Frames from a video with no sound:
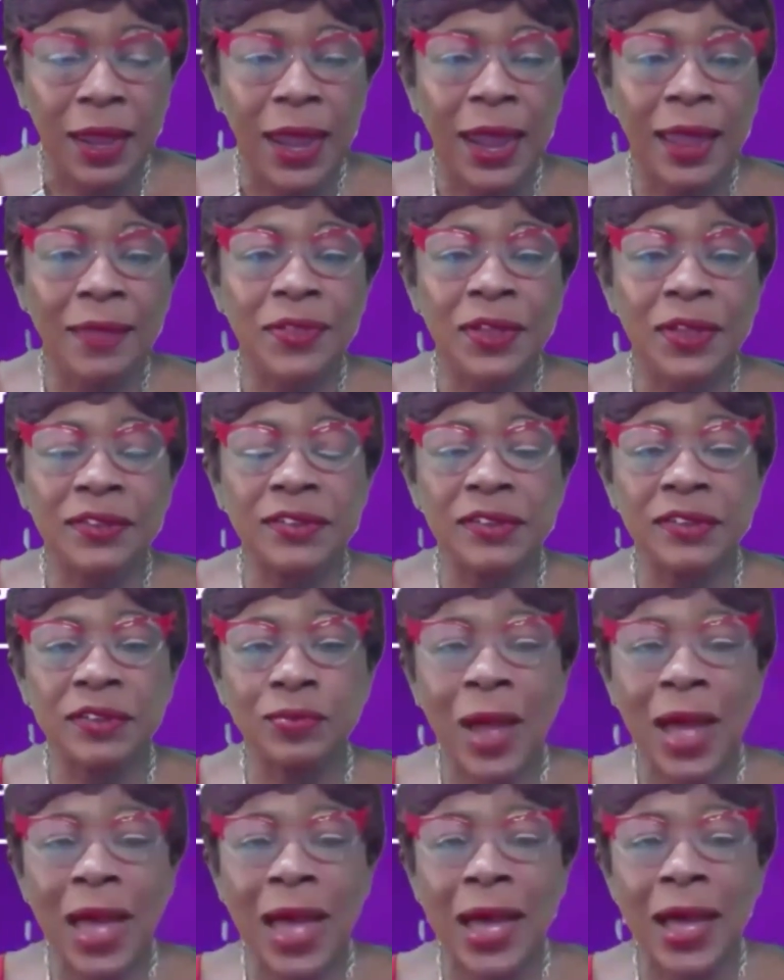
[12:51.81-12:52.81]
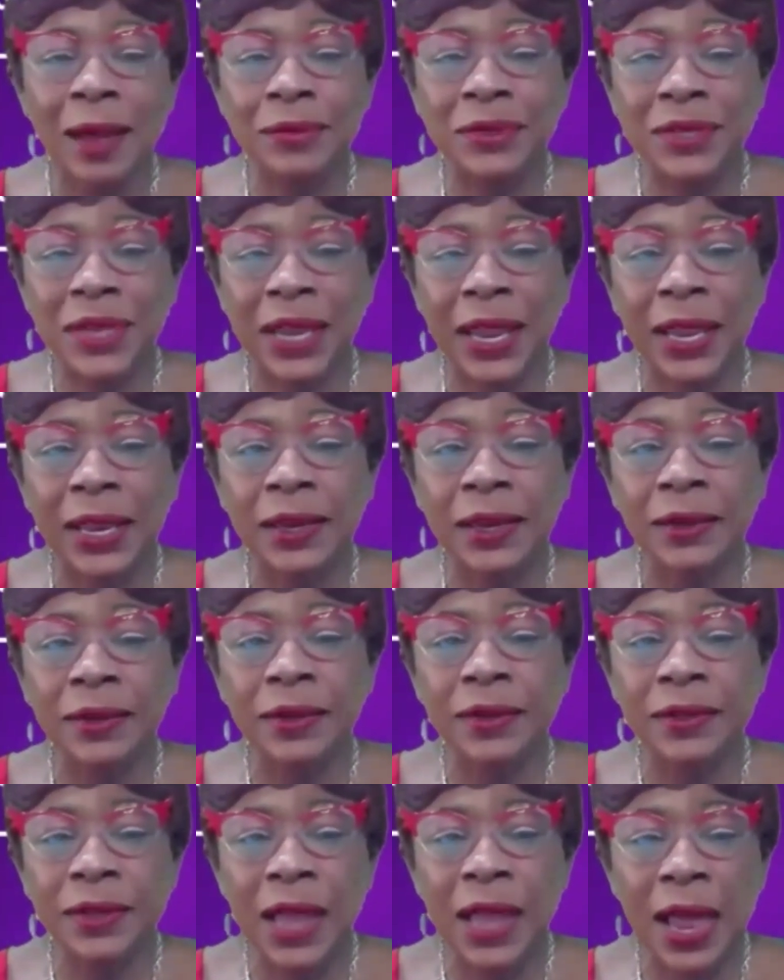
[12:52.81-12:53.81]
And this is why obtaining
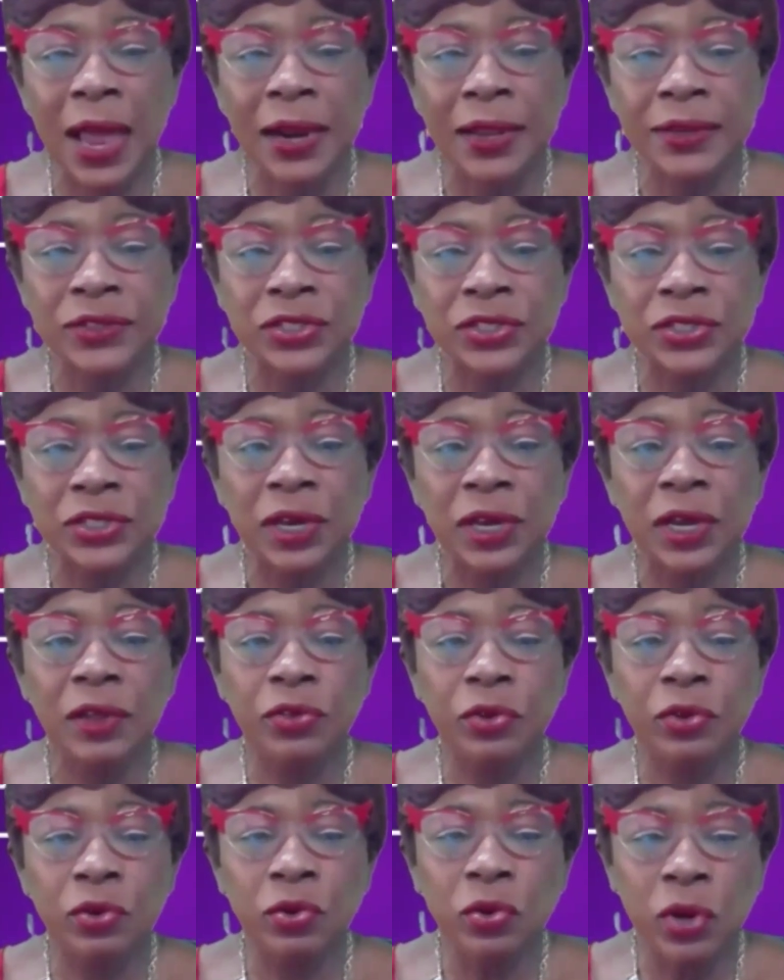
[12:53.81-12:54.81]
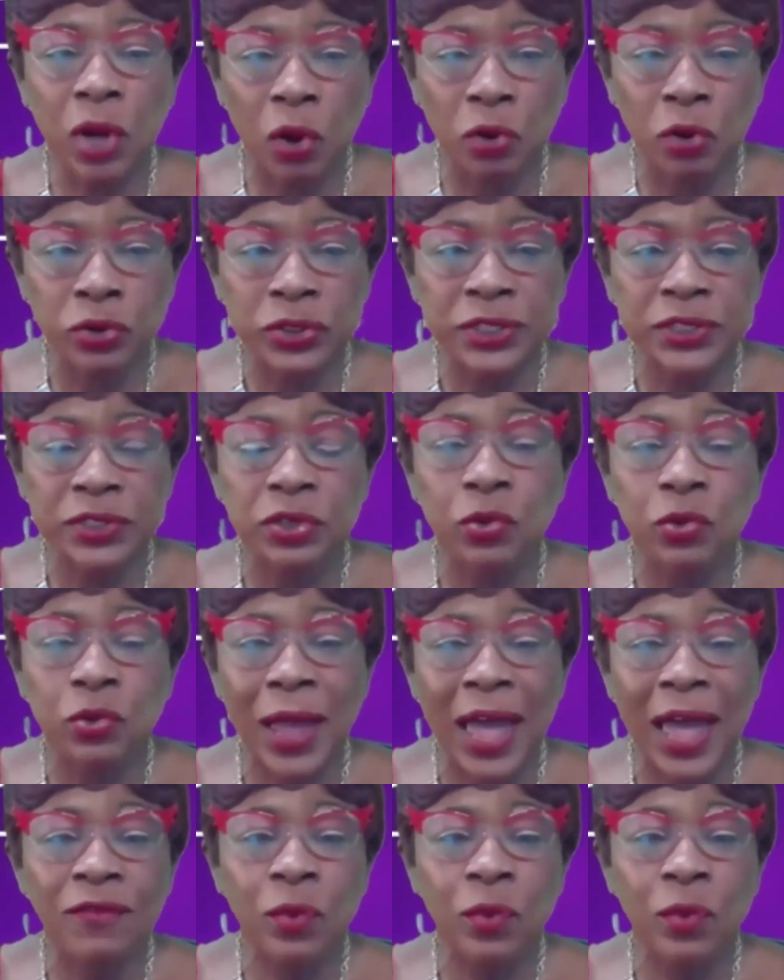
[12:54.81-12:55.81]
knowledge through coaches who
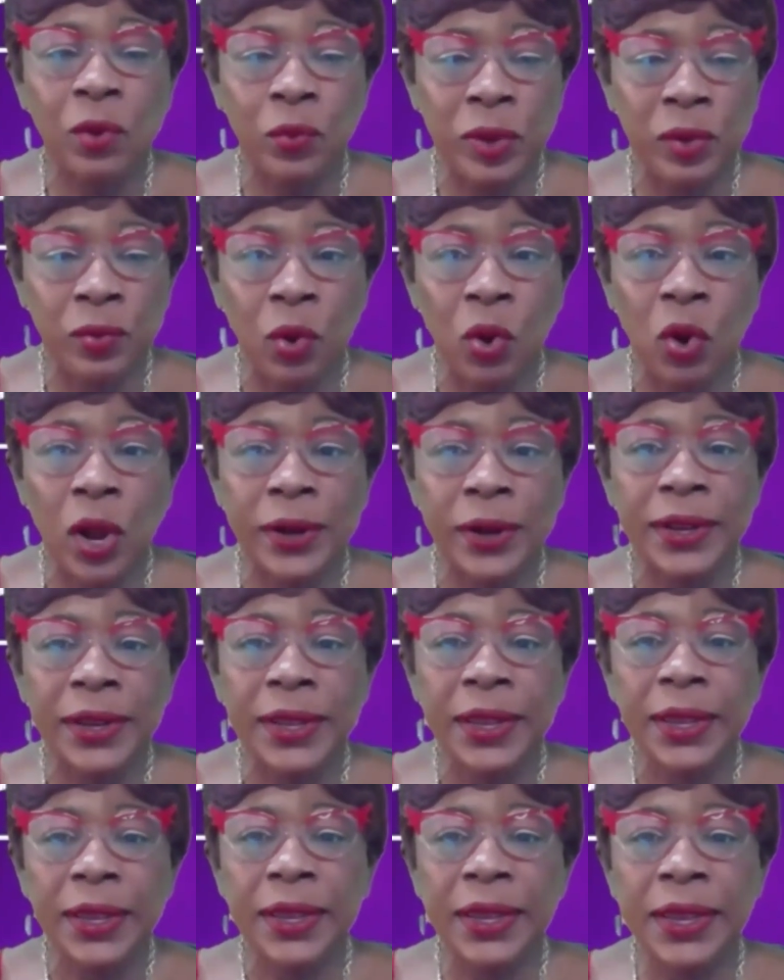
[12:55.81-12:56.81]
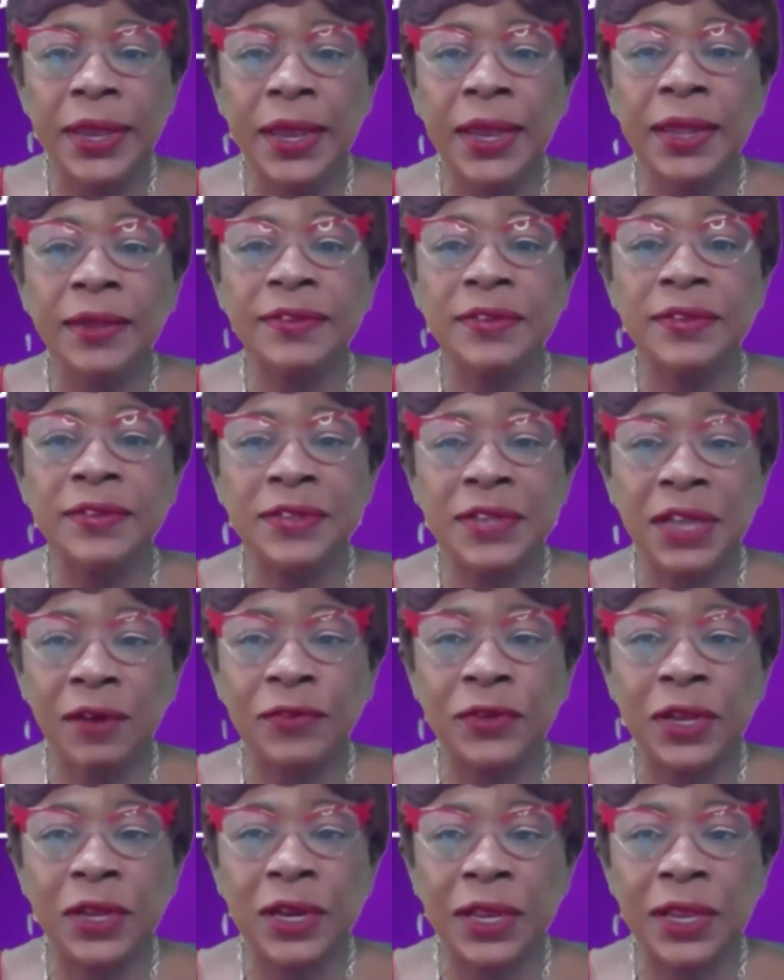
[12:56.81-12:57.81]
have what we want is
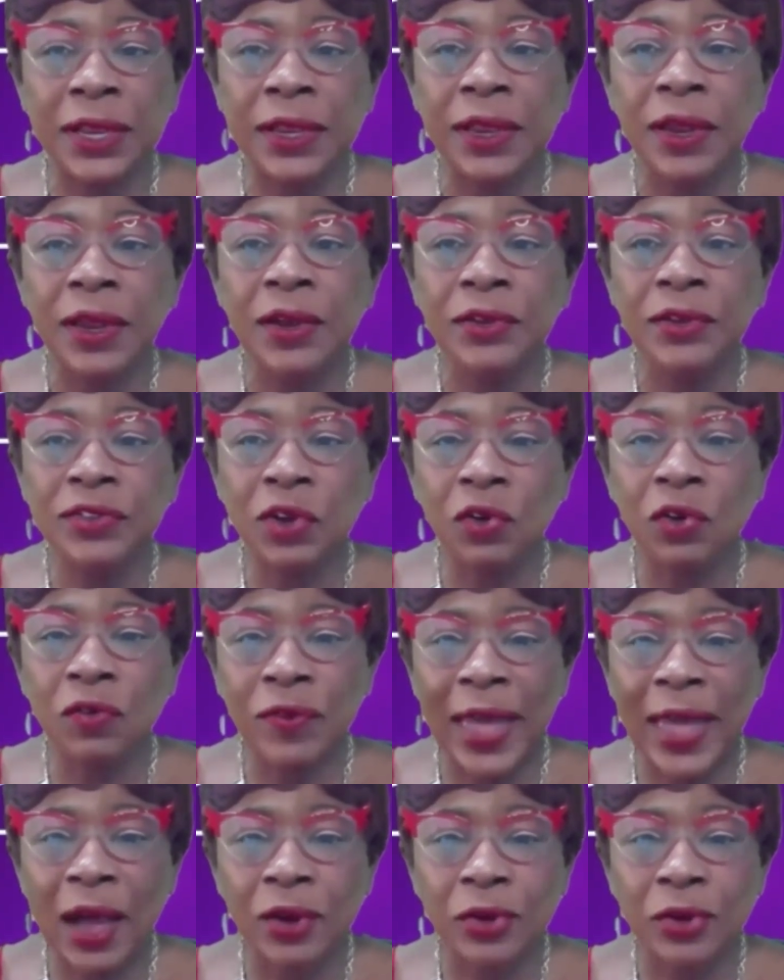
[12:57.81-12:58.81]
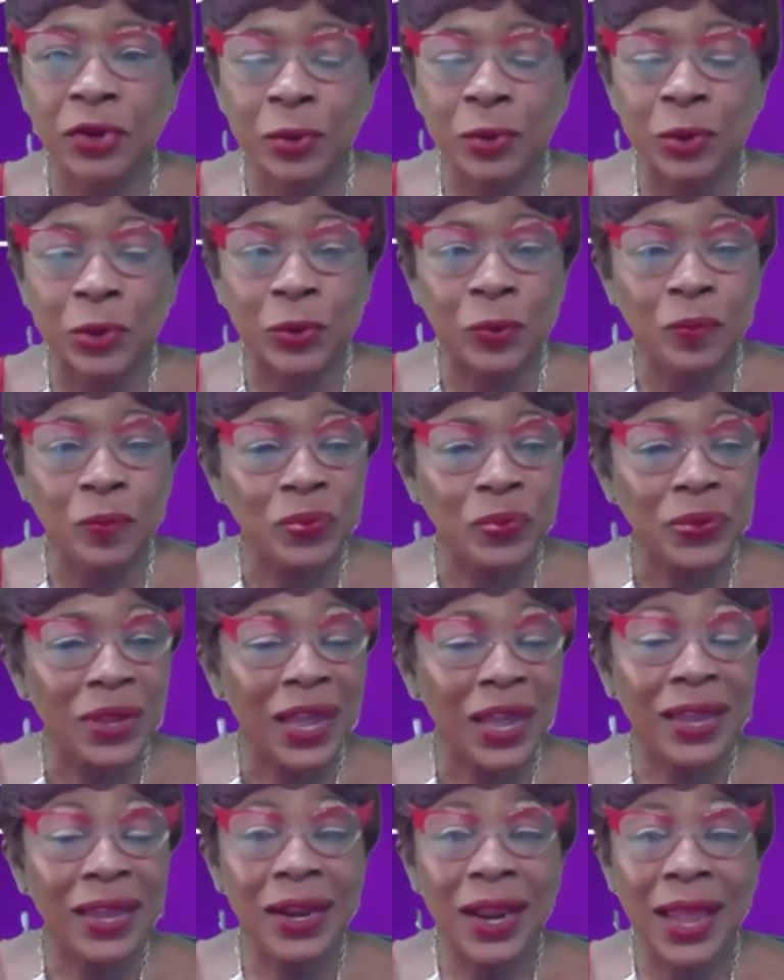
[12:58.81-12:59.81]
definitely so valuable.
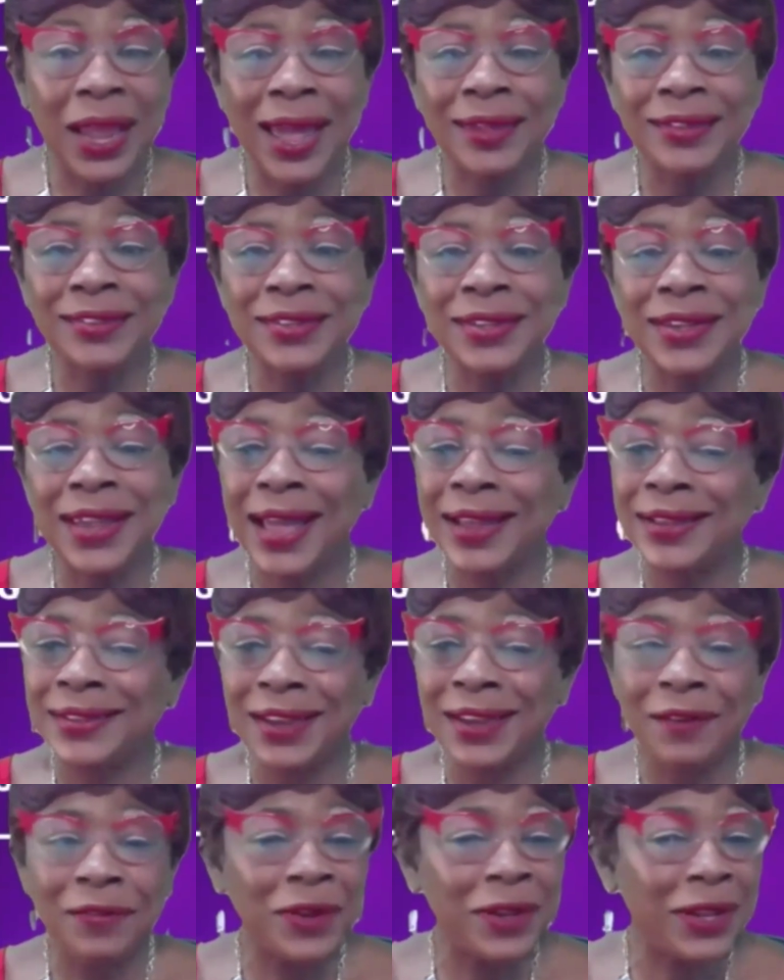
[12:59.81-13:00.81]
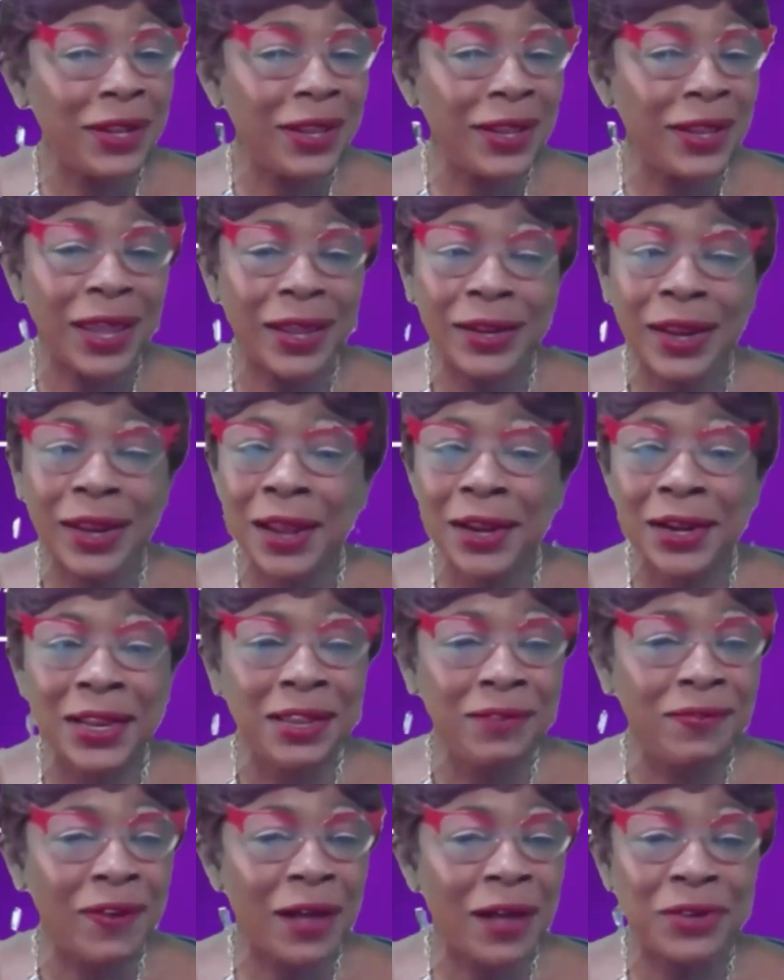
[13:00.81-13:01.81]
And lastly, I definitely cannot
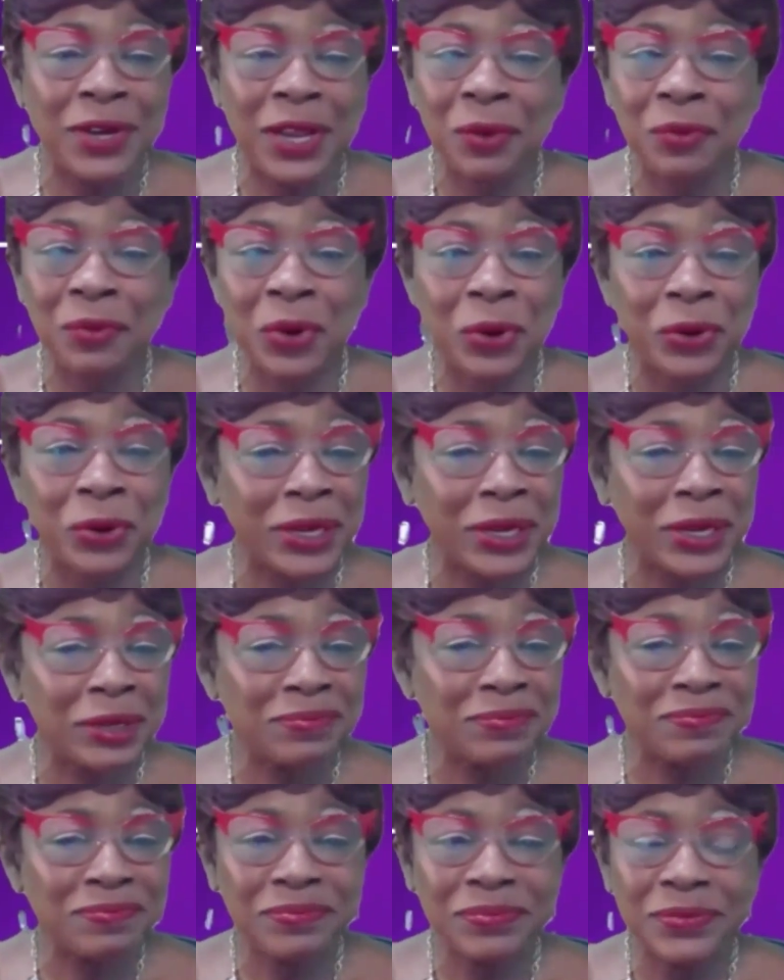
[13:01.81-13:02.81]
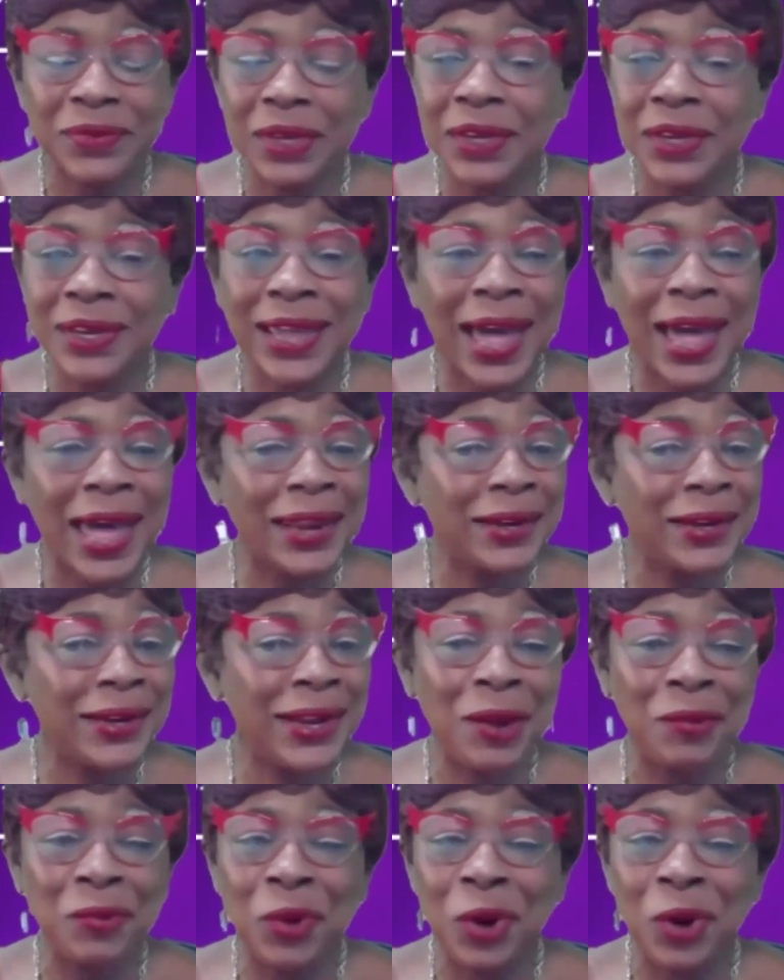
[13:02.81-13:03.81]
leave out networking. You got to
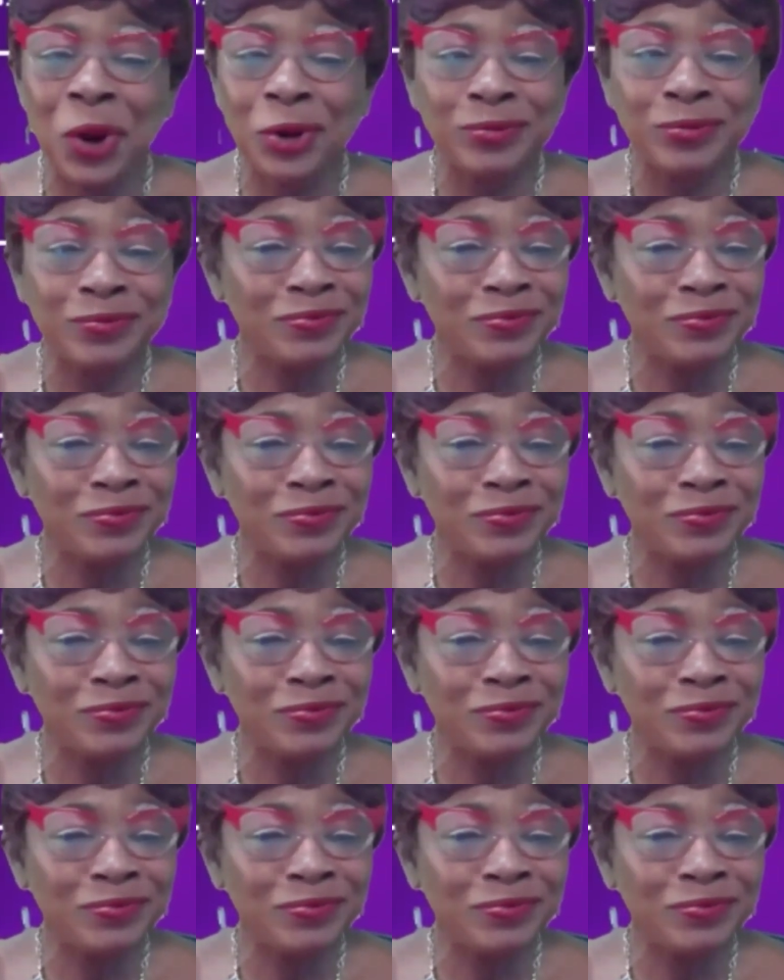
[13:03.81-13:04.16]
network,